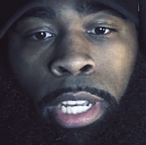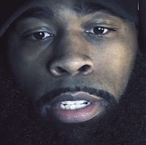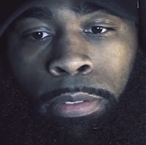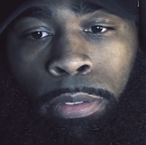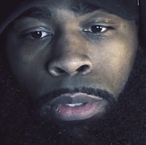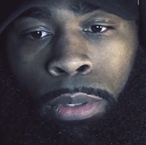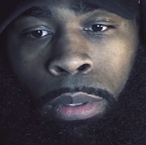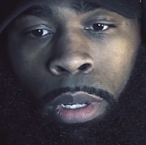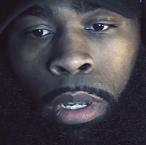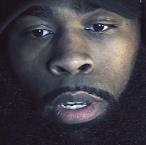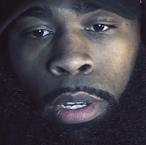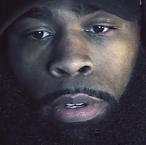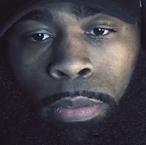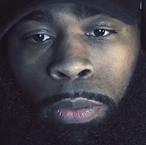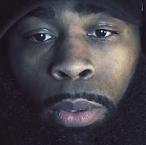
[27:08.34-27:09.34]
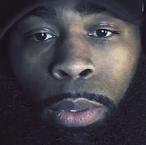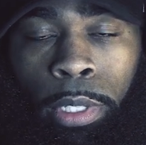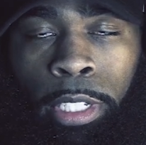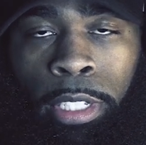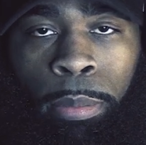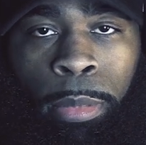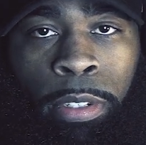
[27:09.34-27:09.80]
thankful for
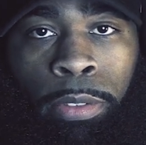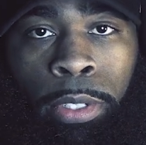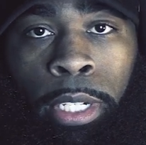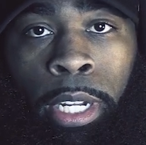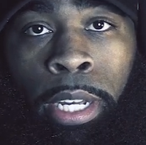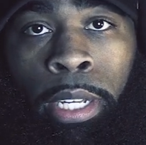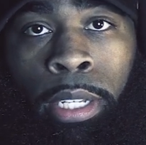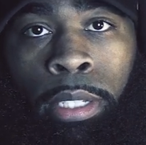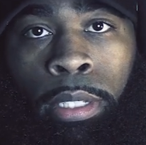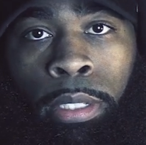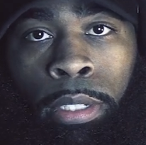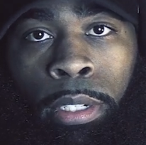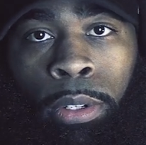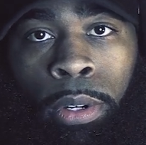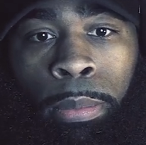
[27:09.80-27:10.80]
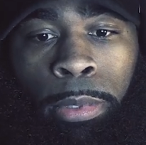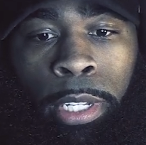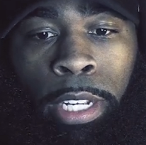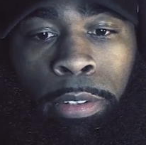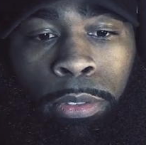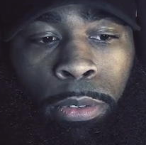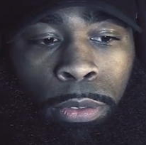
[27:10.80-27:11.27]
them every day. I'm
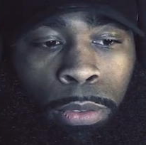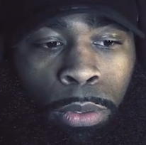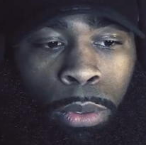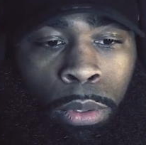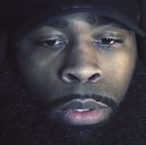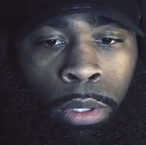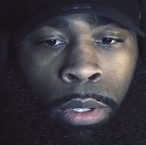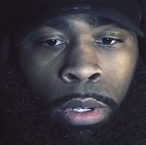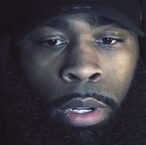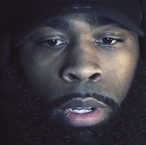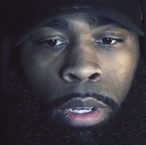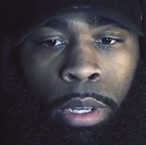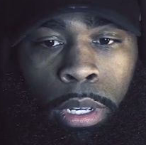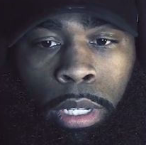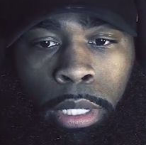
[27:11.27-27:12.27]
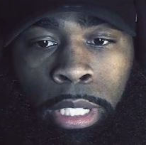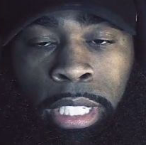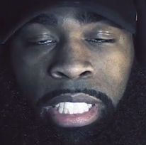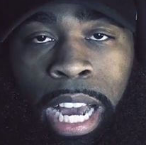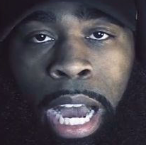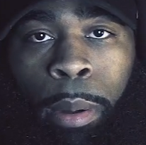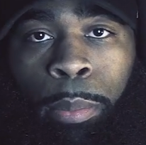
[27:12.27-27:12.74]
thankful for
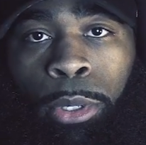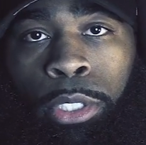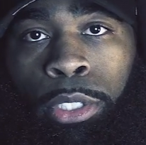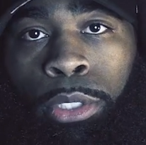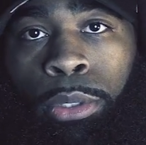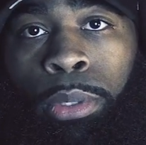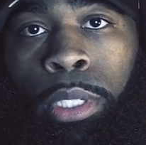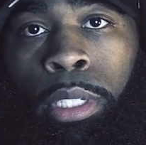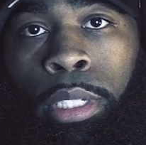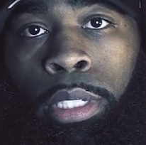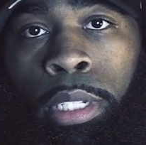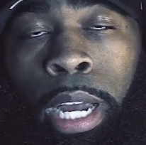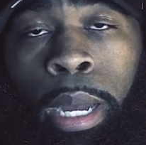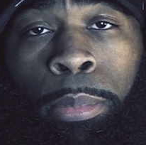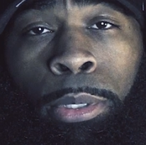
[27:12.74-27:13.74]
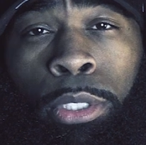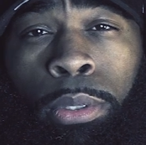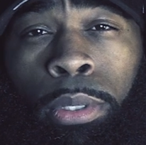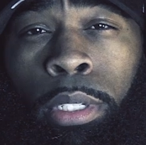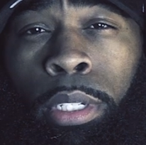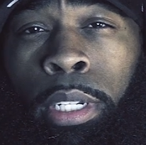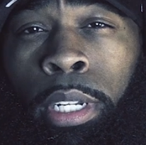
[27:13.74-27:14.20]
this opportunity, the
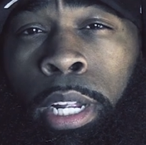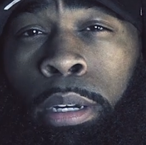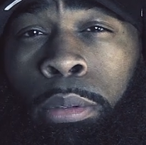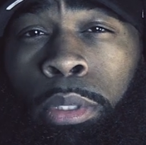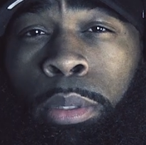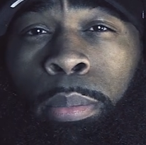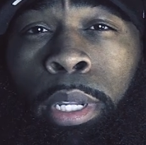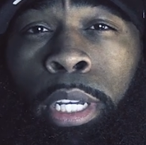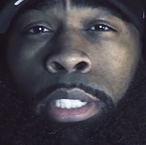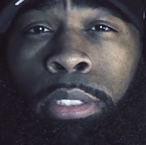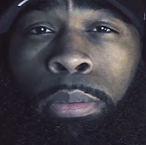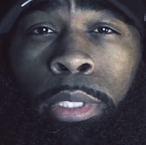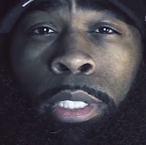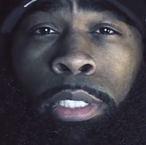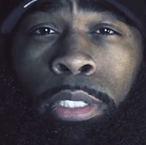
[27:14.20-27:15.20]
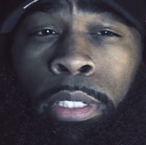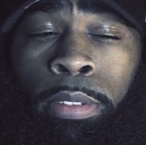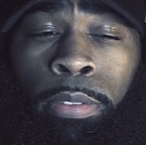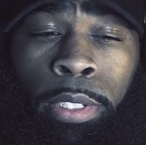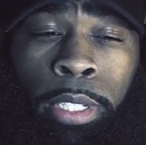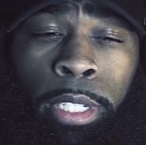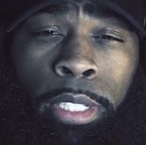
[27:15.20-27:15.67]
opportunity that I was blessed with to
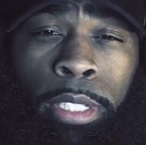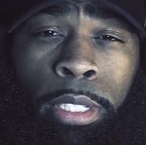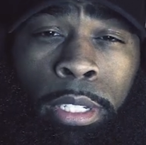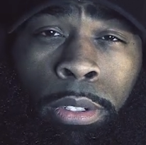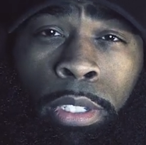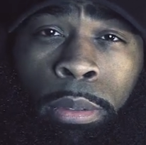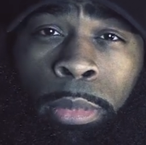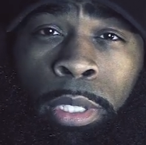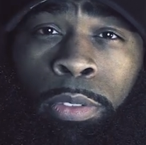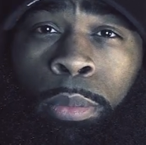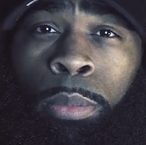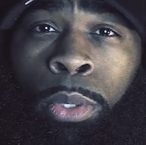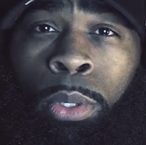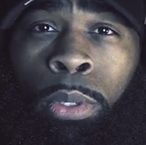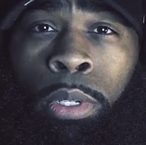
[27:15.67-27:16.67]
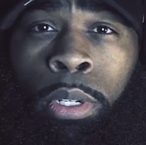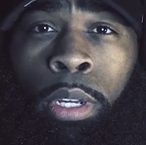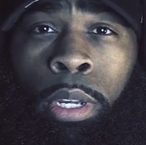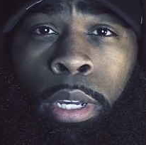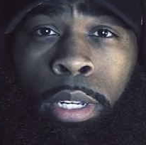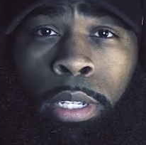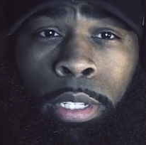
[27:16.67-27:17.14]
even get to know them even more,
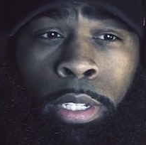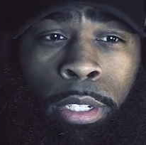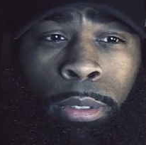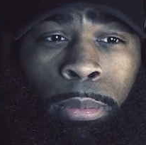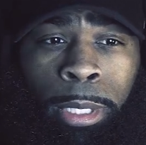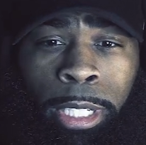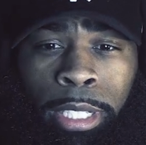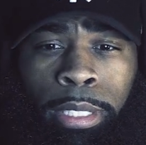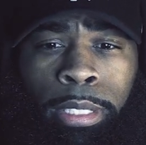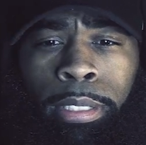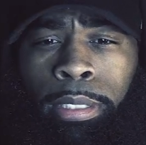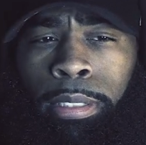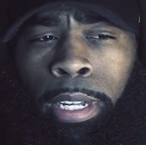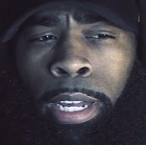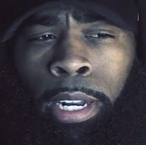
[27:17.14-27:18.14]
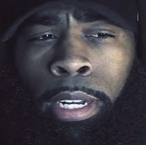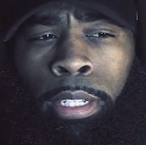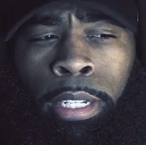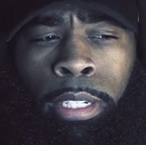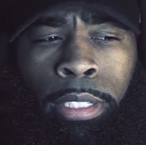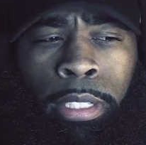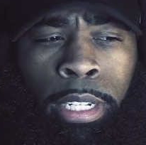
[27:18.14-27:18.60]
because
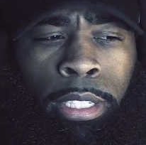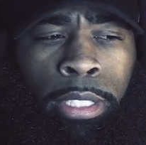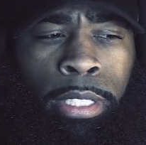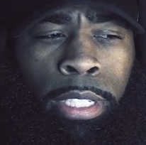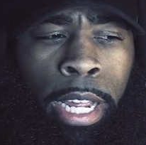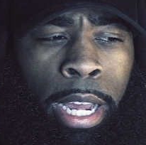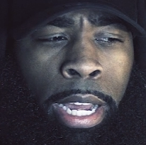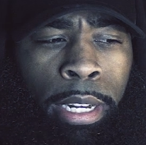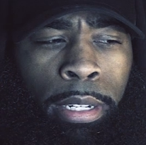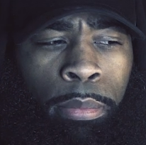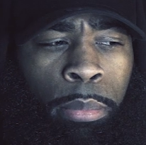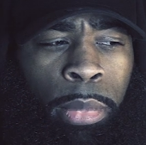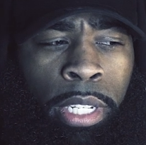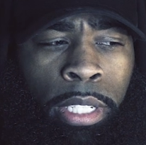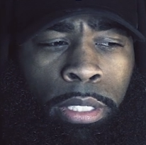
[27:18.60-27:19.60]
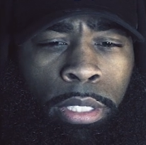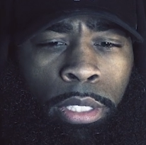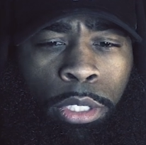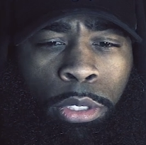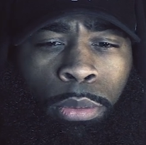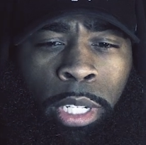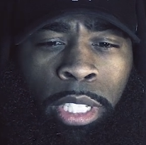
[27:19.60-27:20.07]
there's not many
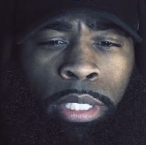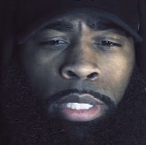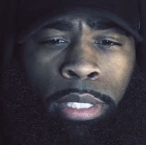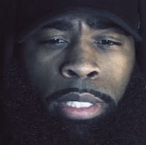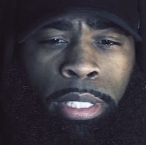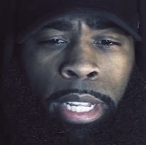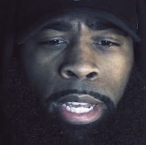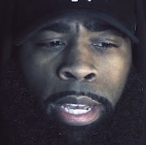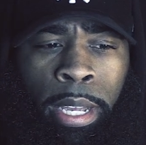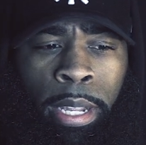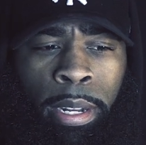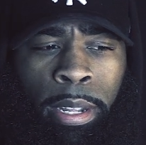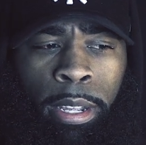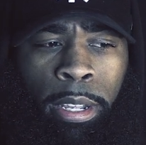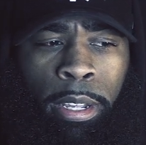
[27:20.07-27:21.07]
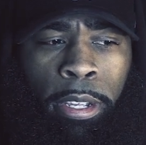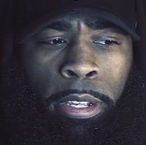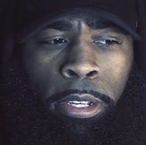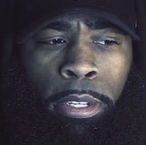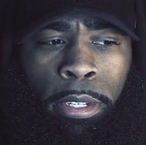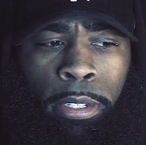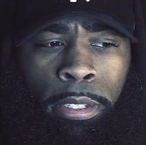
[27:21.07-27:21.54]
situations that
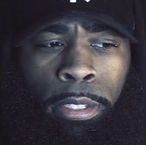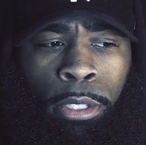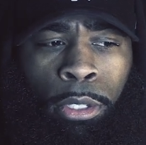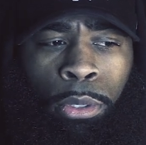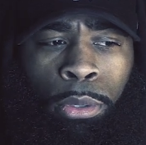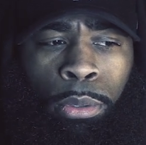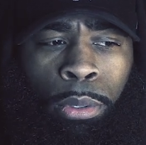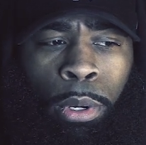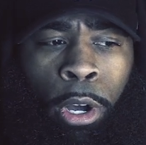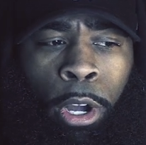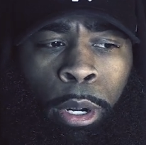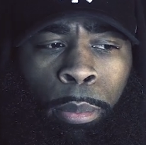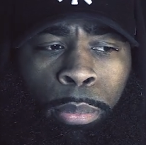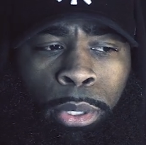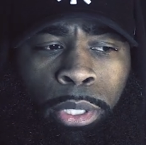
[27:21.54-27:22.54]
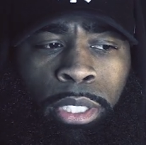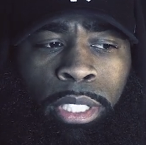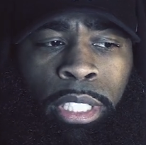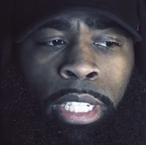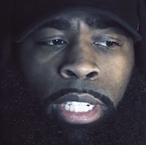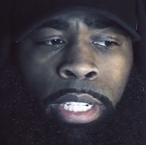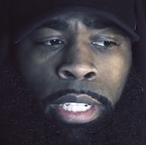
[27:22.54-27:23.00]
you are
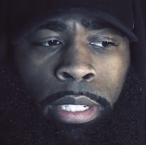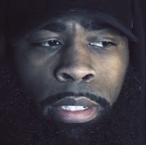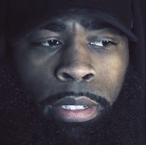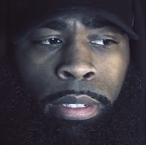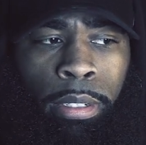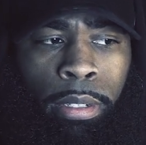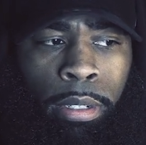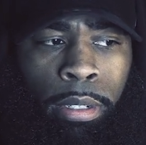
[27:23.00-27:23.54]
presented